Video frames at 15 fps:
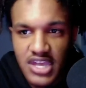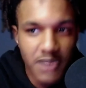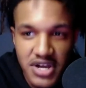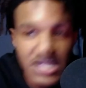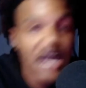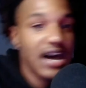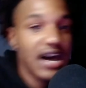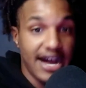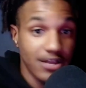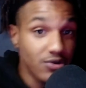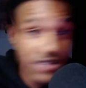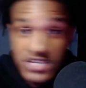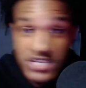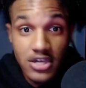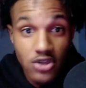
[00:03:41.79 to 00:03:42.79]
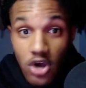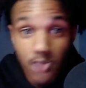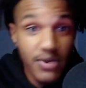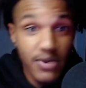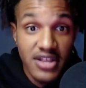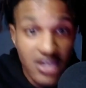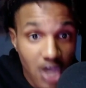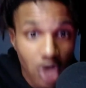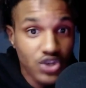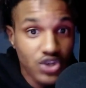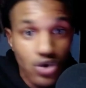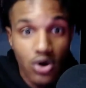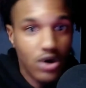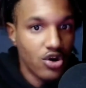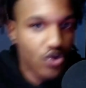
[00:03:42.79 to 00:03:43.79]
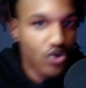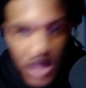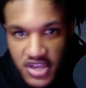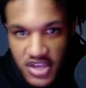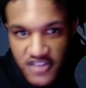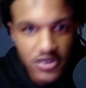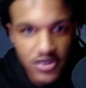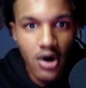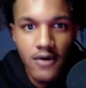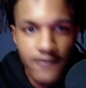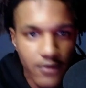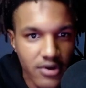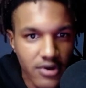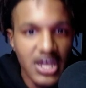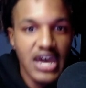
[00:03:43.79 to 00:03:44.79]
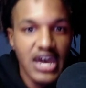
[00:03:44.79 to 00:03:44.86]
but I don't see nobody else going crazy over it.